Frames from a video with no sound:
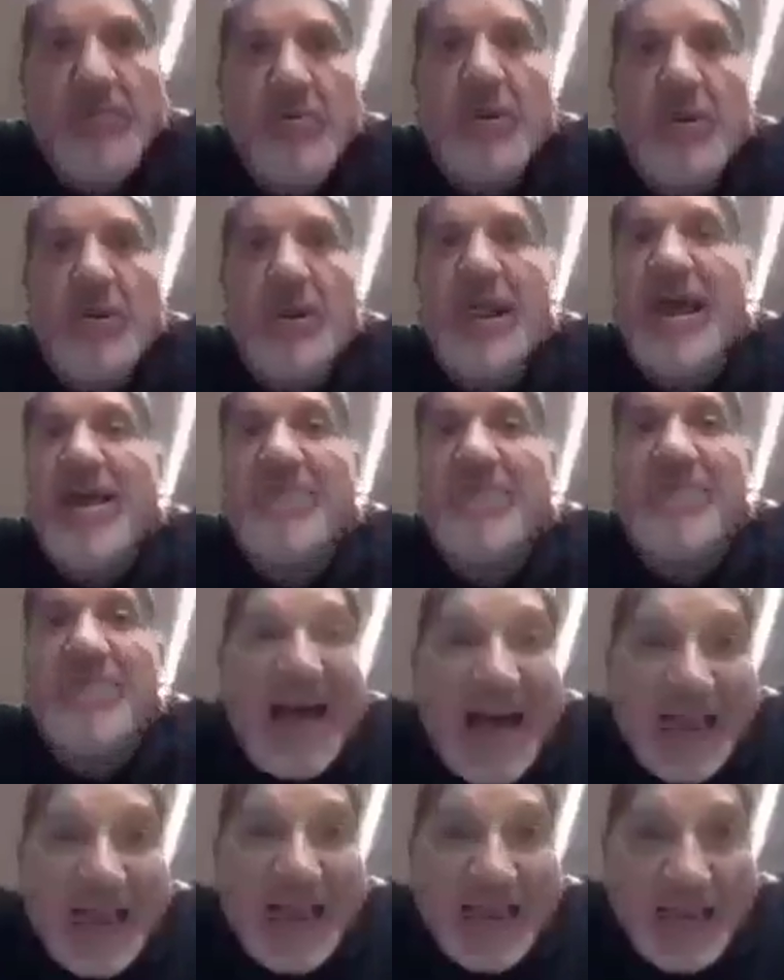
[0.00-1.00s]
we will
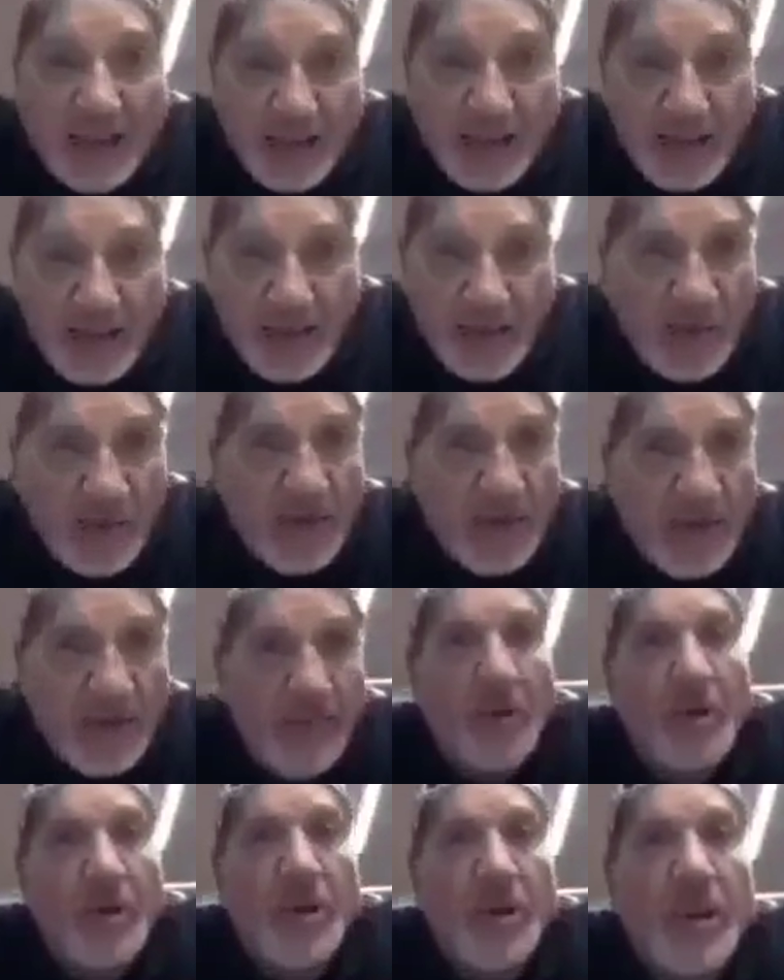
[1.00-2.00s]
have lions,
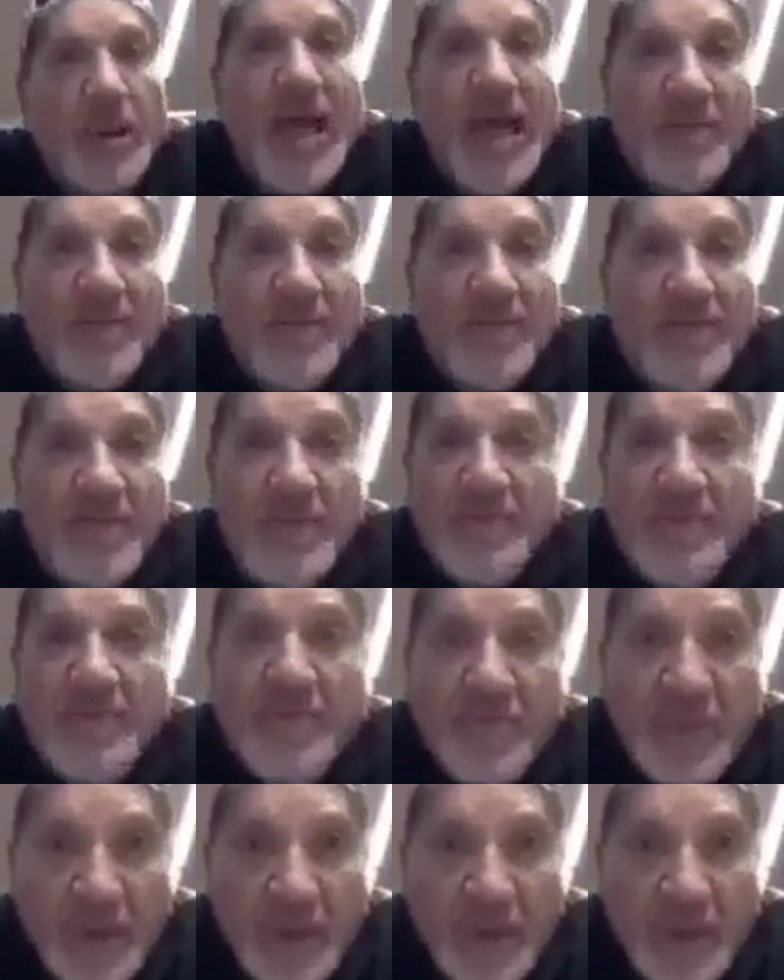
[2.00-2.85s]
we will have